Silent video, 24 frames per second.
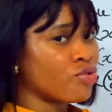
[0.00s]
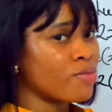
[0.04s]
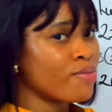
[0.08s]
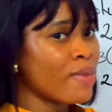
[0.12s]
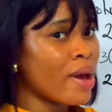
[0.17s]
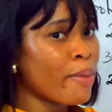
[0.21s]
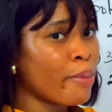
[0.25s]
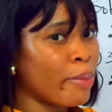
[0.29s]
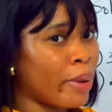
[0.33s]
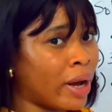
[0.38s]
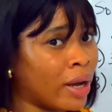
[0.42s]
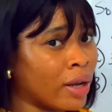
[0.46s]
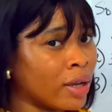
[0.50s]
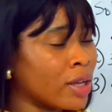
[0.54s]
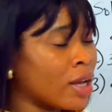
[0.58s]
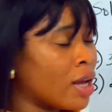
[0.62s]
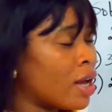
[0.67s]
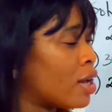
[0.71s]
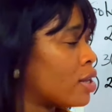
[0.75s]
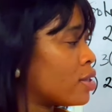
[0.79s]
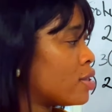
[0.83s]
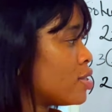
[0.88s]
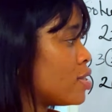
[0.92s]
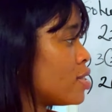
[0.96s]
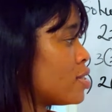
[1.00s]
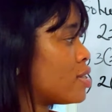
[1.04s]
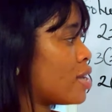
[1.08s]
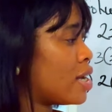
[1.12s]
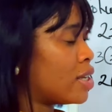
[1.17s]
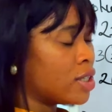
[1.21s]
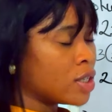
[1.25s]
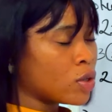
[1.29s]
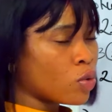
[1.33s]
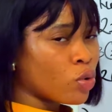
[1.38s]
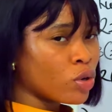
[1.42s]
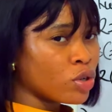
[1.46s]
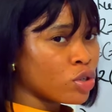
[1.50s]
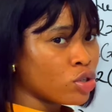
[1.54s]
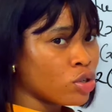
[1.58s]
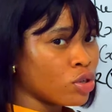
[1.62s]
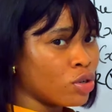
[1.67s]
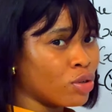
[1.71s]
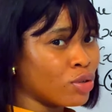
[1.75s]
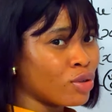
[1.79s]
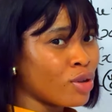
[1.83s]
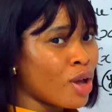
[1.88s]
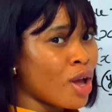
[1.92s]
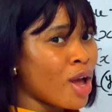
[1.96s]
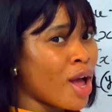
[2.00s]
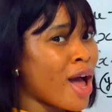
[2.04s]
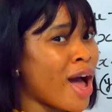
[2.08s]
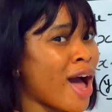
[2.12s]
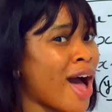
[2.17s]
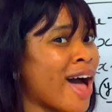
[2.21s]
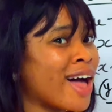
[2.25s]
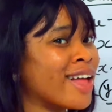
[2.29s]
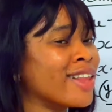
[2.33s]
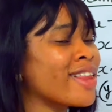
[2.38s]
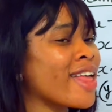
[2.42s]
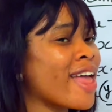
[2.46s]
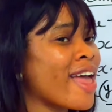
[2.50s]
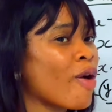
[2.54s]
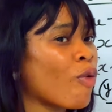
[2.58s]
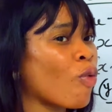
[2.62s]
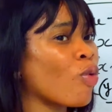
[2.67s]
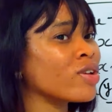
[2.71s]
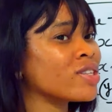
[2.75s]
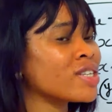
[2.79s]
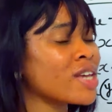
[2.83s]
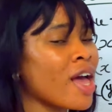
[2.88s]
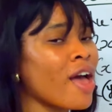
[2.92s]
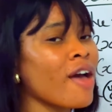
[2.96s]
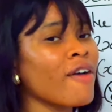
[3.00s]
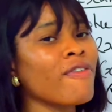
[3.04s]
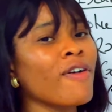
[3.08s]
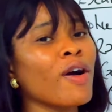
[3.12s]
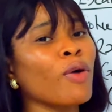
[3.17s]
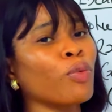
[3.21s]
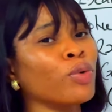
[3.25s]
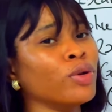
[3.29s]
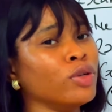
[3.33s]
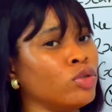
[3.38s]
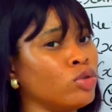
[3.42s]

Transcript: remember, this is an equation, and whatever we